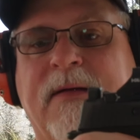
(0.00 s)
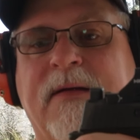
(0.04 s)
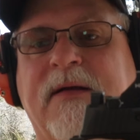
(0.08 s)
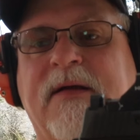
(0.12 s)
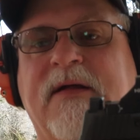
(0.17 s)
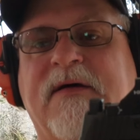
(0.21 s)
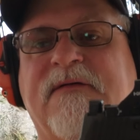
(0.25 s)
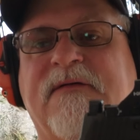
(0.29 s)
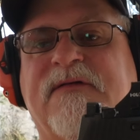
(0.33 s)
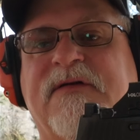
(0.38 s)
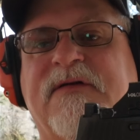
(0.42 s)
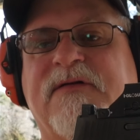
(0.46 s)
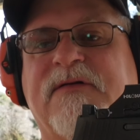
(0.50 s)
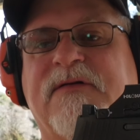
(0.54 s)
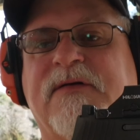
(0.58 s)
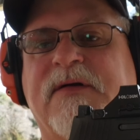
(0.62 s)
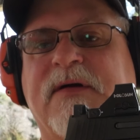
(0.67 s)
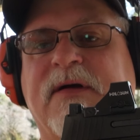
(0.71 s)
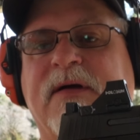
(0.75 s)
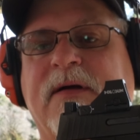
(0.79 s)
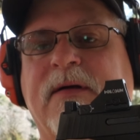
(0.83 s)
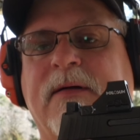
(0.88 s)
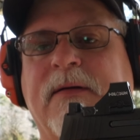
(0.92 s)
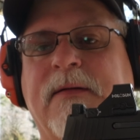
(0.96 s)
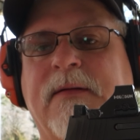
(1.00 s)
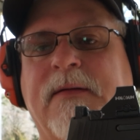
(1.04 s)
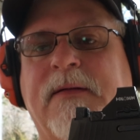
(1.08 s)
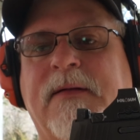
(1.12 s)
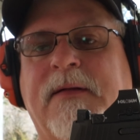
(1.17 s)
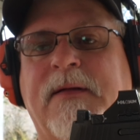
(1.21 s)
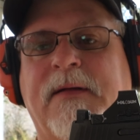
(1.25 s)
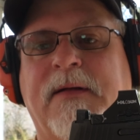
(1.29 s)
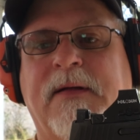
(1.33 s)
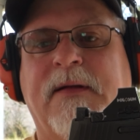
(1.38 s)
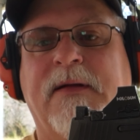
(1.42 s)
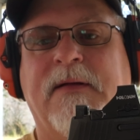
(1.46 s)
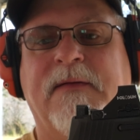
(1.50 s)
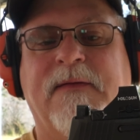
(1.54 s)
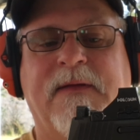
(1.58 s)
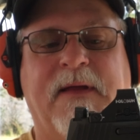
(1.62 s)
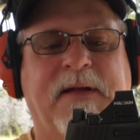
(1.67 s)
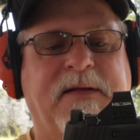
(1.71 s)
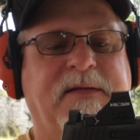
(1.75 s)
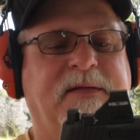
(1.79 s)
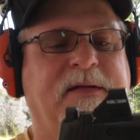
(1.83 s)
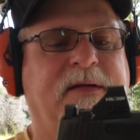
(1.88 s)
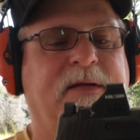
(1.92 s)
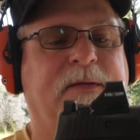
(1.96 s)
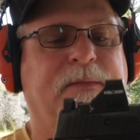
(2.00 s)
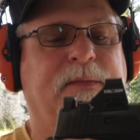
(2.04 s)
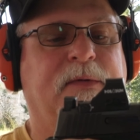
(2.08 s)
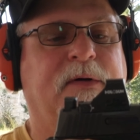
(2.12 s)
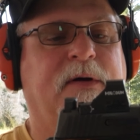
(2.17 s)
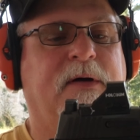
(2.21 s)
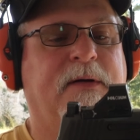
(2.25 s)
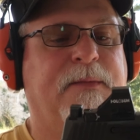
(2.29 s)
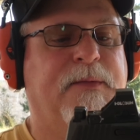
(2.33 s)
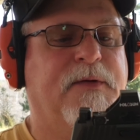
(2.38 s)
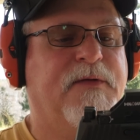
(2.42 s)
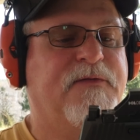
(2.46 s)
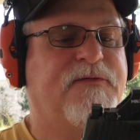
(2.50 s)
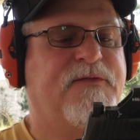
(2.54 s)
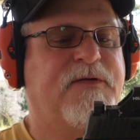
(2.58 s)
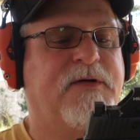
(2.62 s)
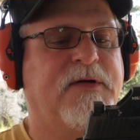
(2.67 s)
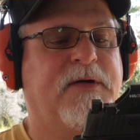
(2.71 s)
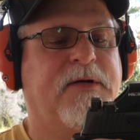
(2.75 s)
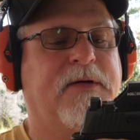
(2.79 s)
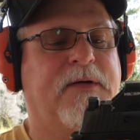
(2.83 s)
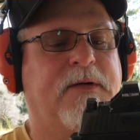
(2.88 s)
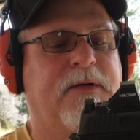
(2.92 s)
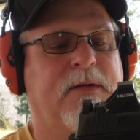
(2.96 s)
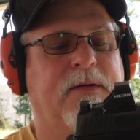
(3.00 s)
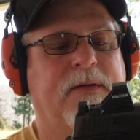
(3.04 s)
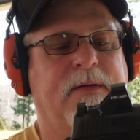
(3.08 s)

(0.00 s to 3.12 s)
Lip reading: Different trigger. That's the MCarbo trigger.